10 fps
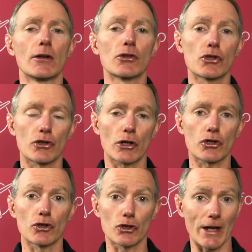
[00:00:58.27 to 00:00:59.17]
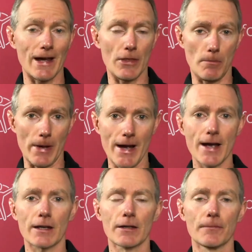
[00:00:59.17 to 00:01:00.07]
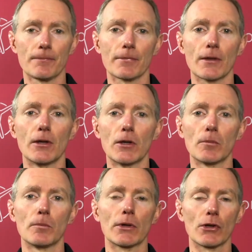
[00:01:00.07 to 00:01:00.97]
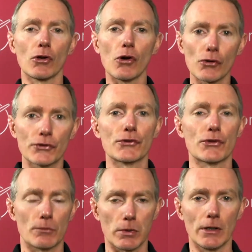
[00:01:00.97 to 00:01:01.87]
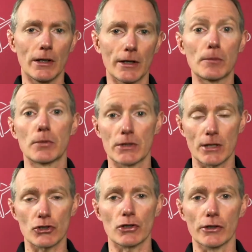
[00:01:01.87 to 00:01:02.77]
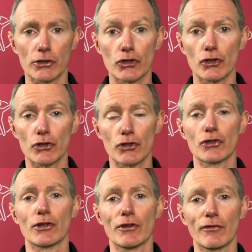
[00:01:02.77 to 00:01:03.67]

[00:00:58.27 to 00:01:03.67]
structures at the back, but they'll also supply potentially structures at the